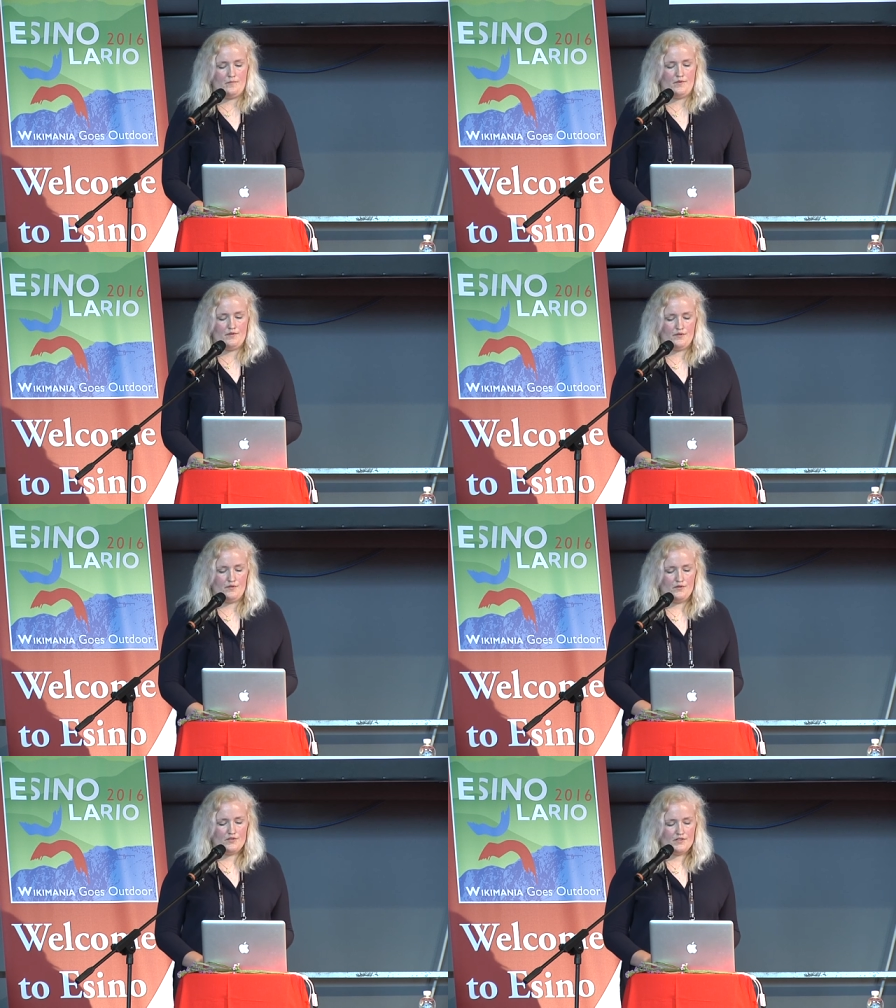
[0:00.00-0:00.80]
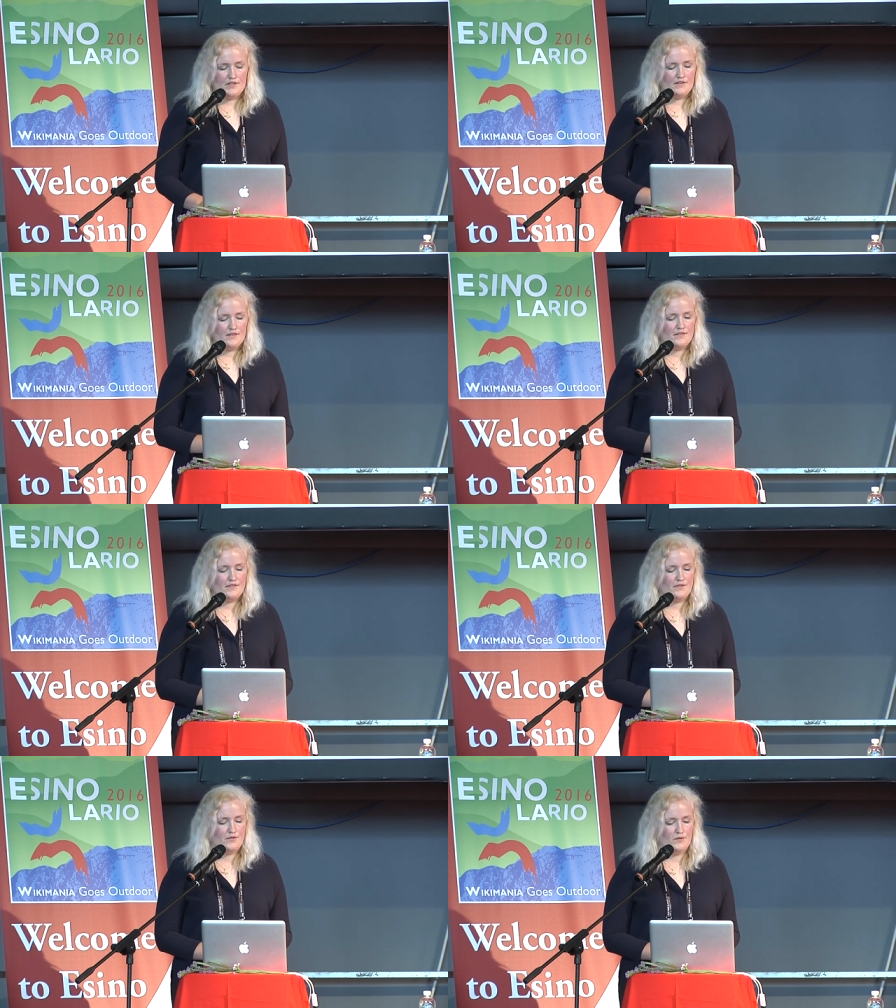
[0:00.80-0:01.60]

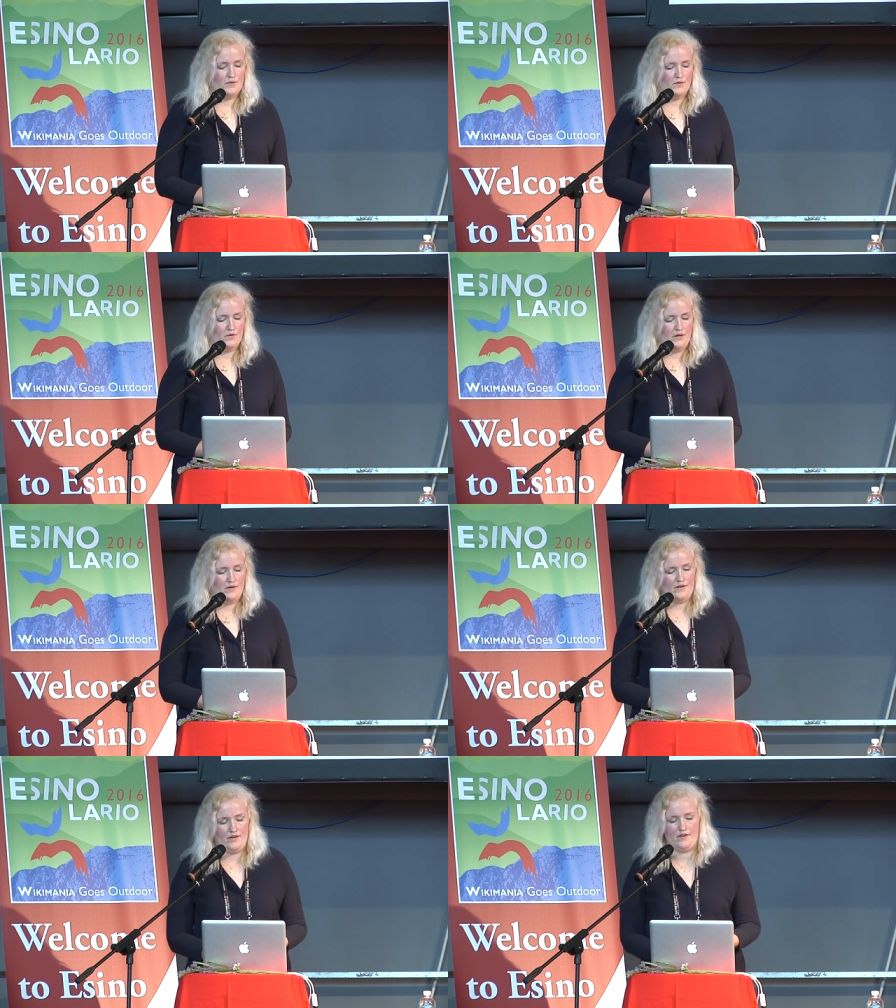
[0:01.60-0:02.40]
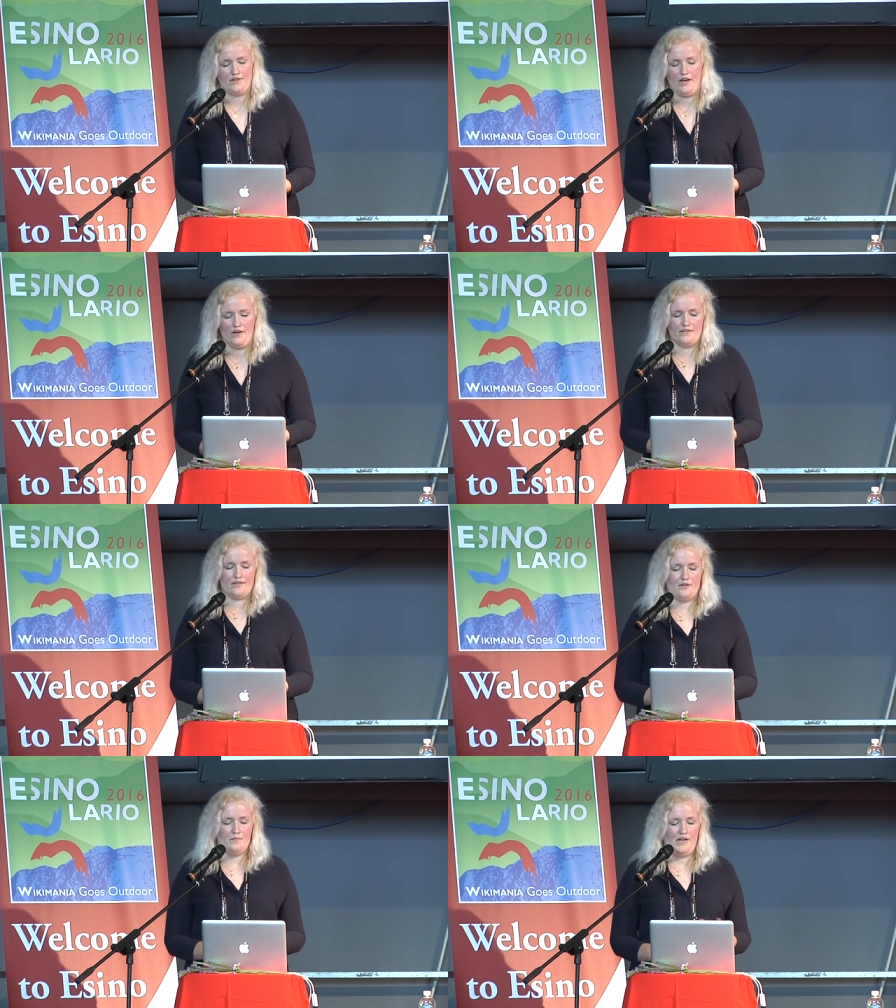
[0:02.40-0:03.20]
Solutions to
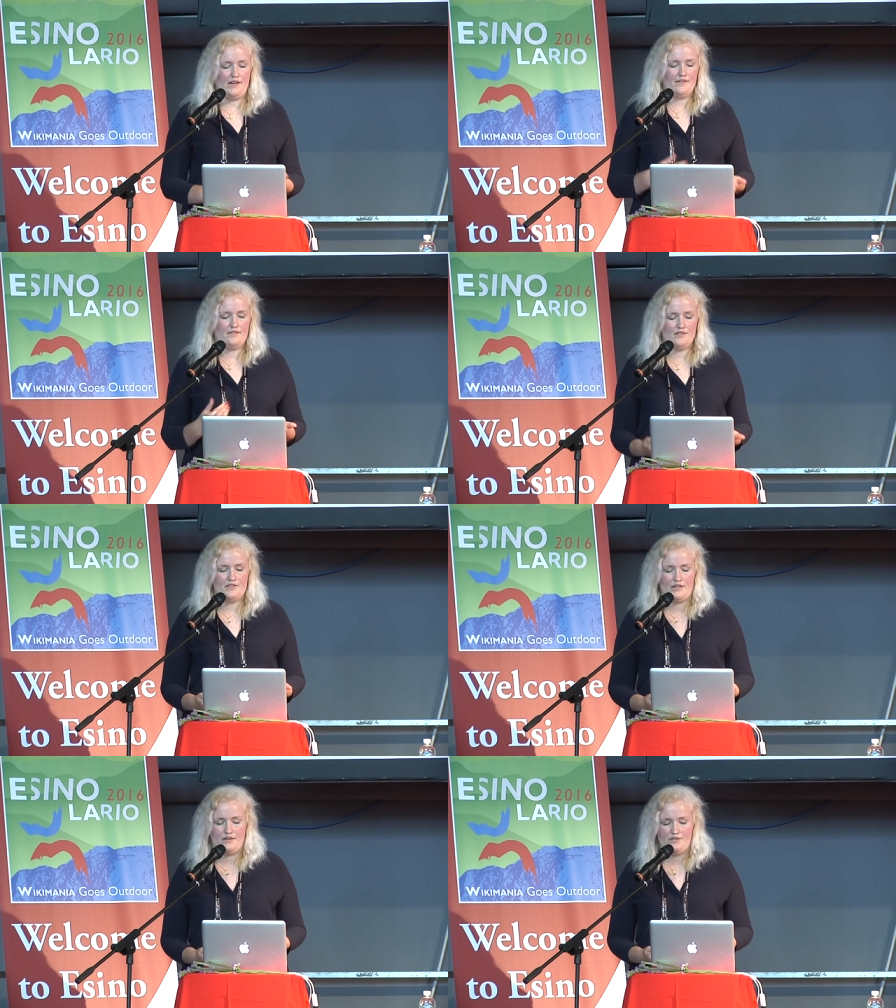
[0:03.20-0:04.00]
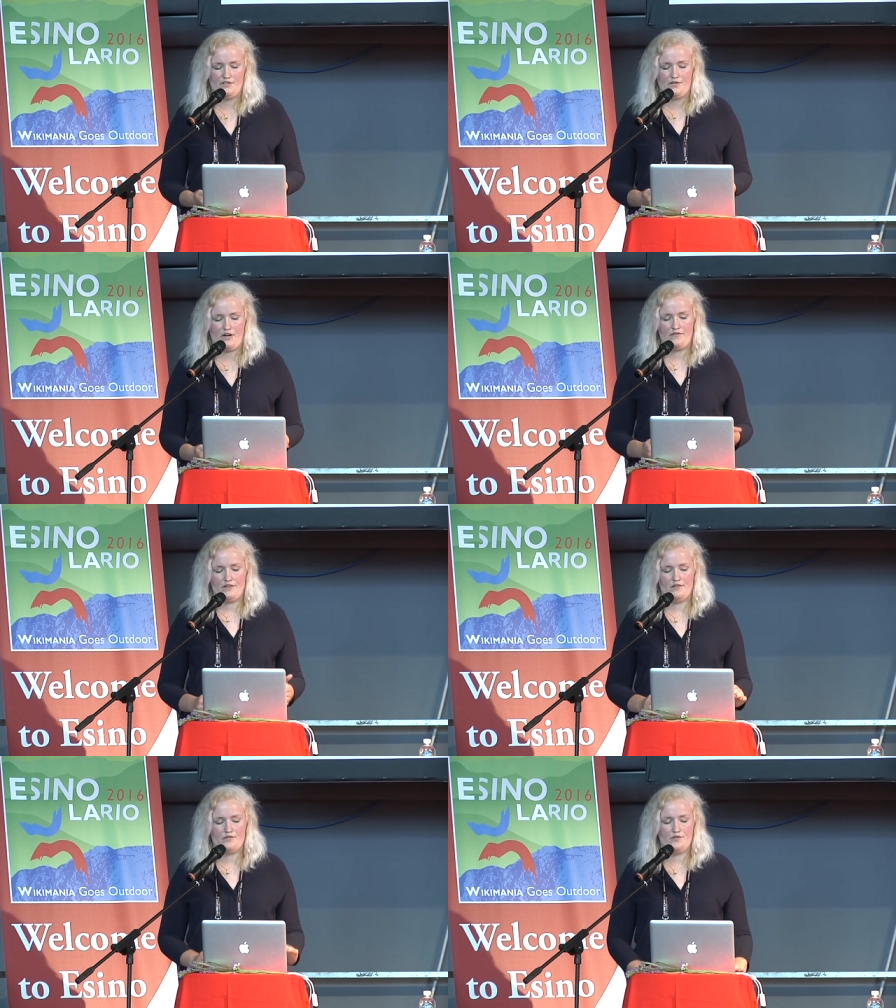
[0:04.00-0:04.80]
counter the imbalance in
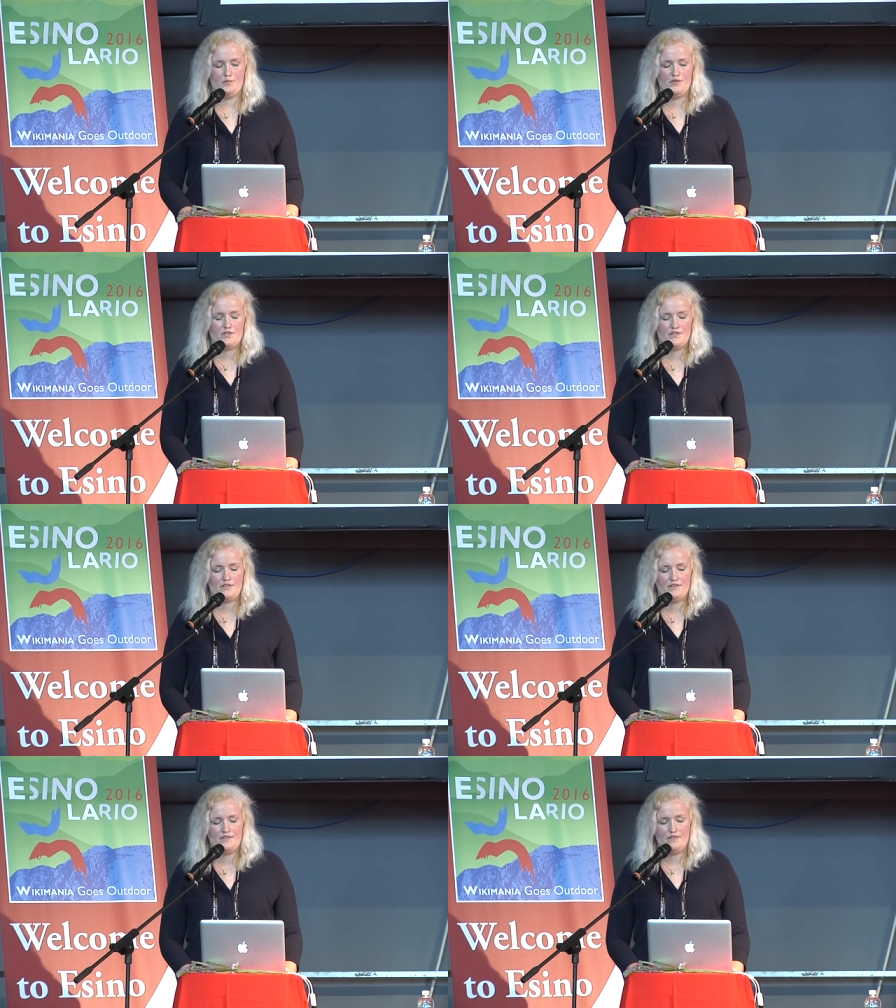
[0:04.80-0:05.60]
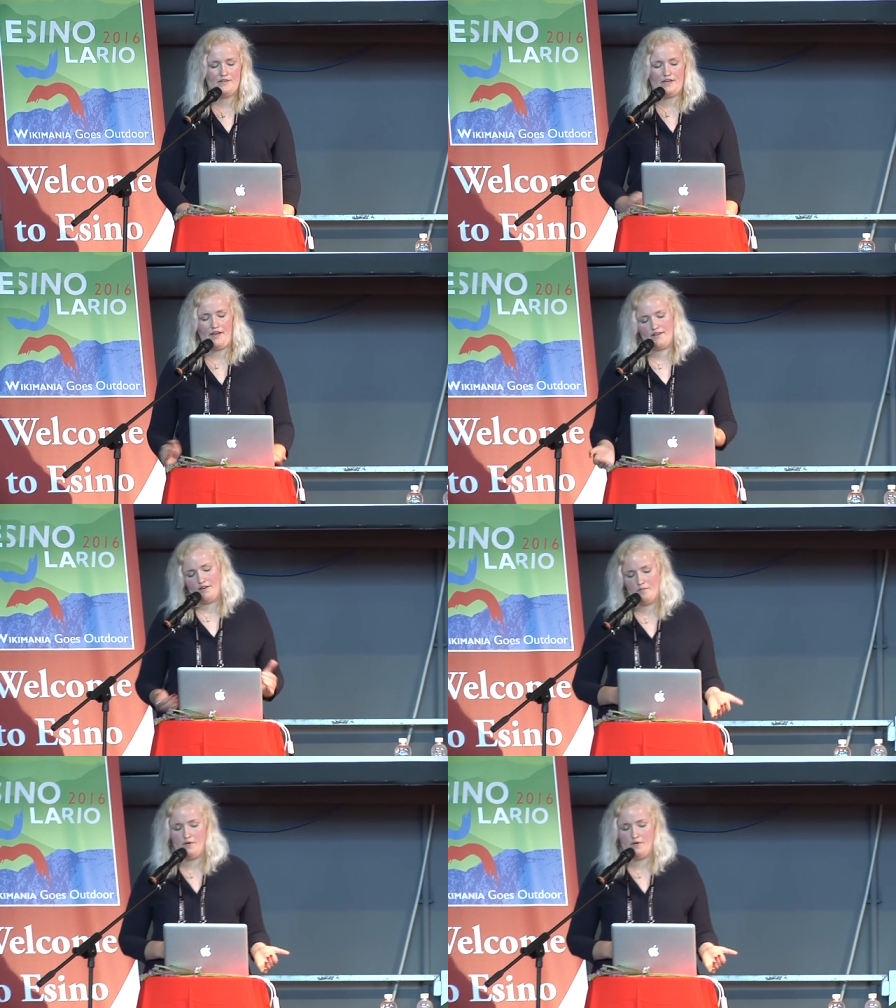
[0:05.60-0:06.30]
geographic distribution that I came